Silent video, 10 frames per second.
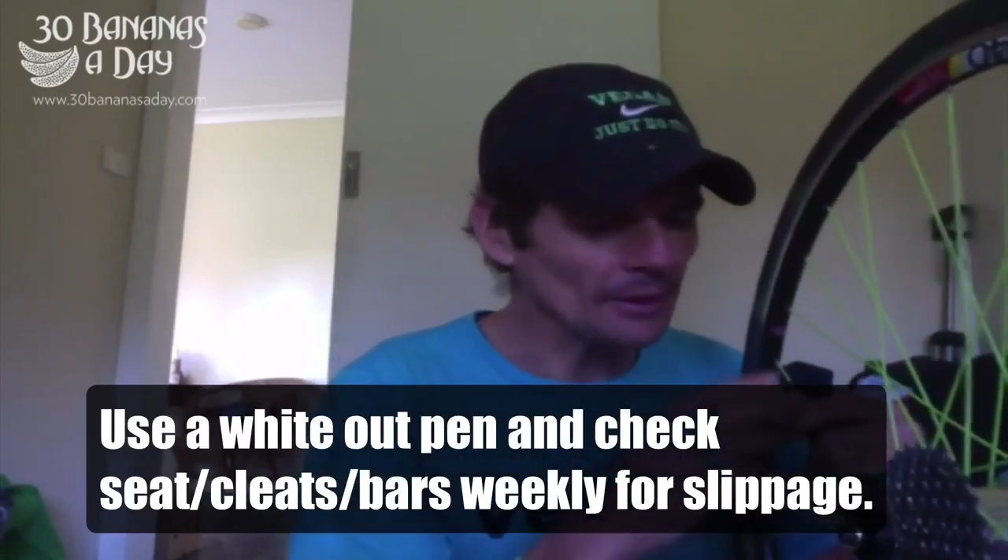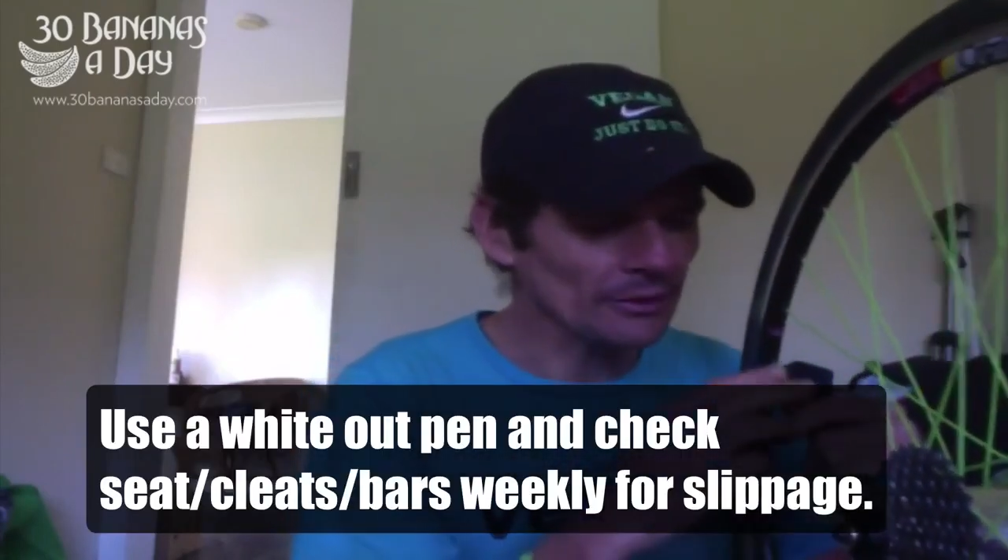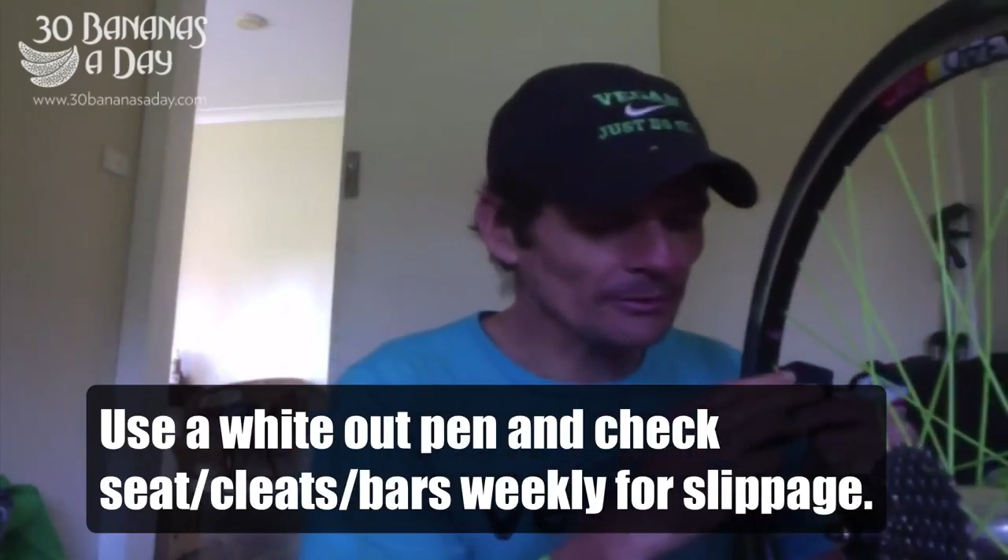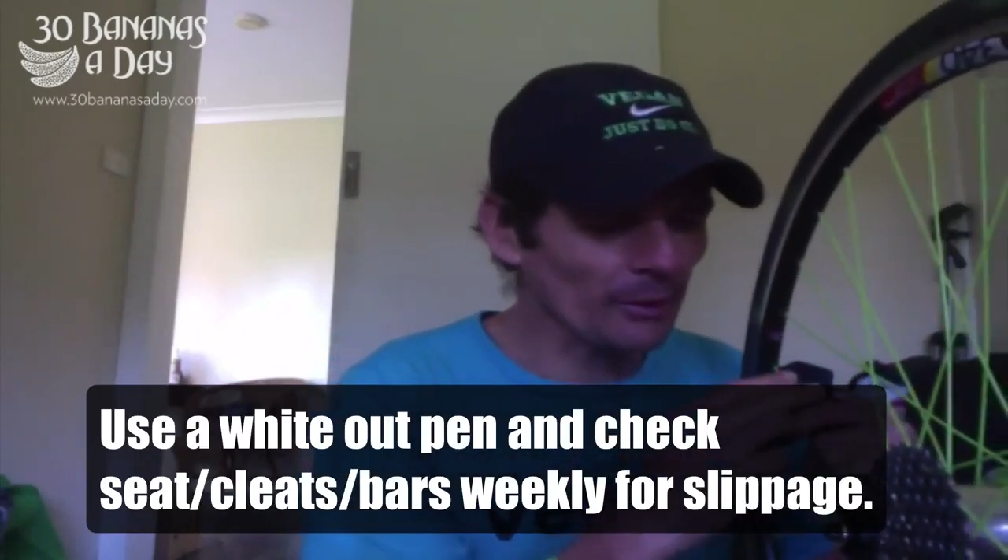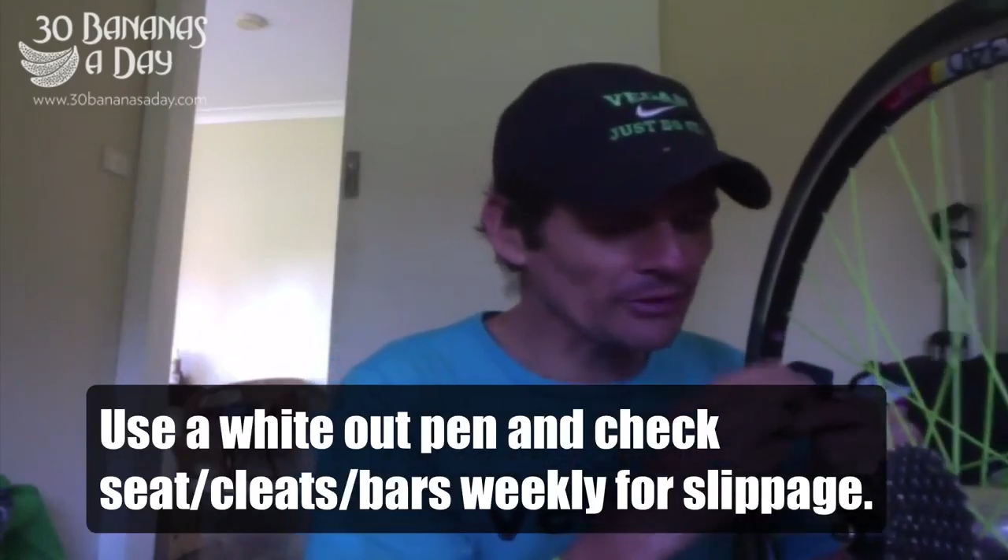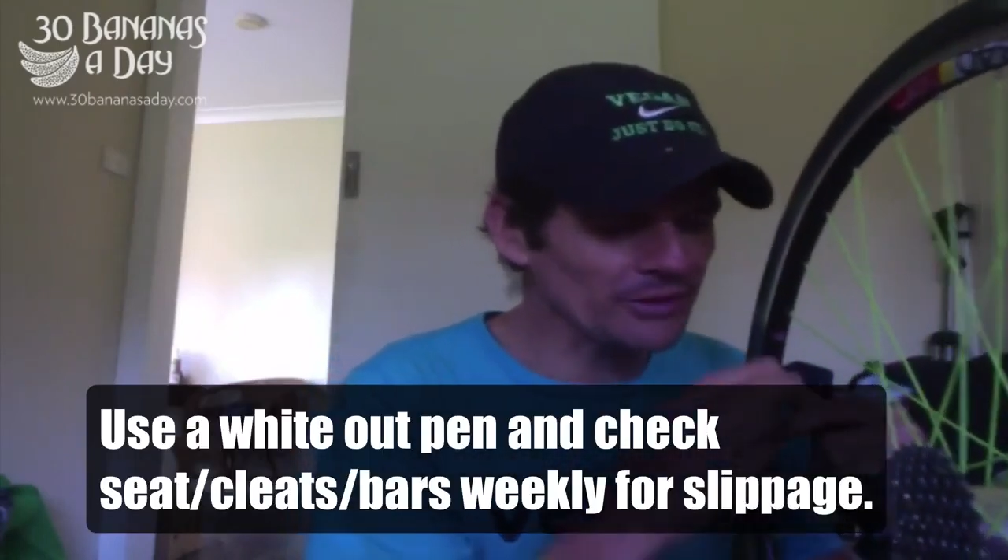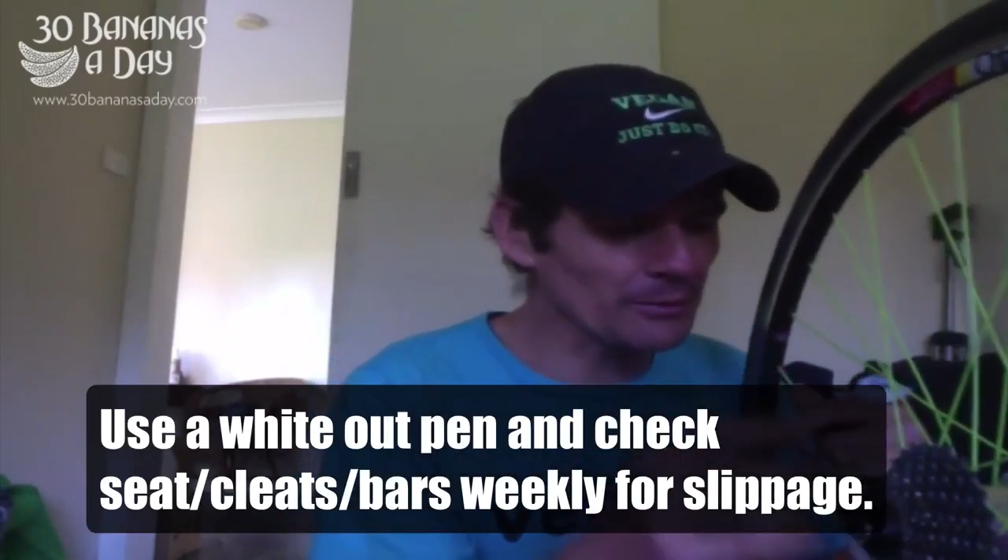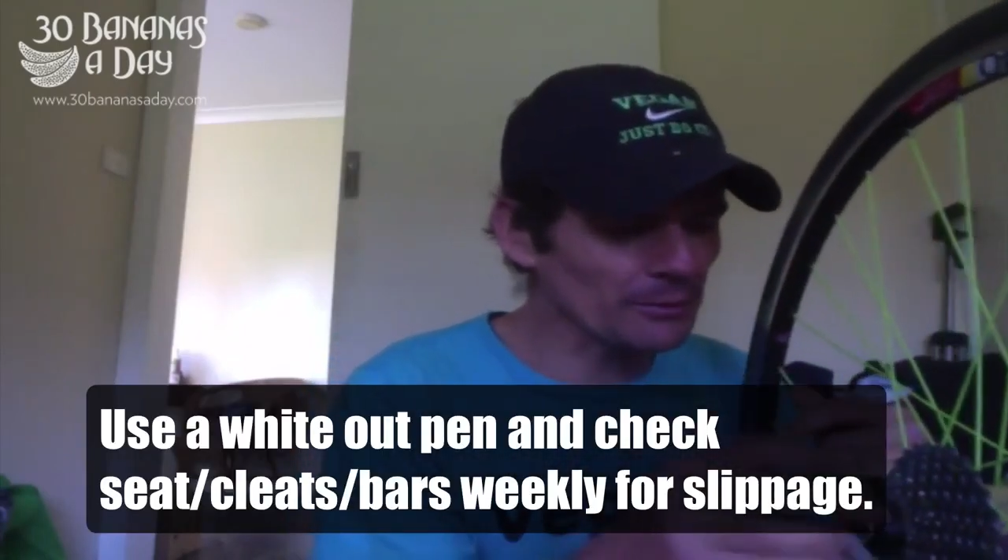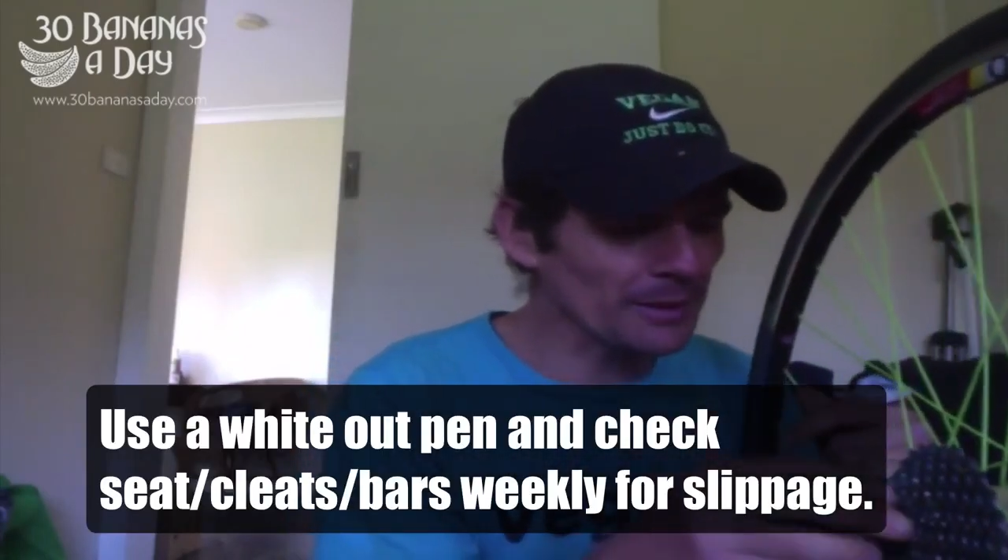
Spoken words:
So my tip would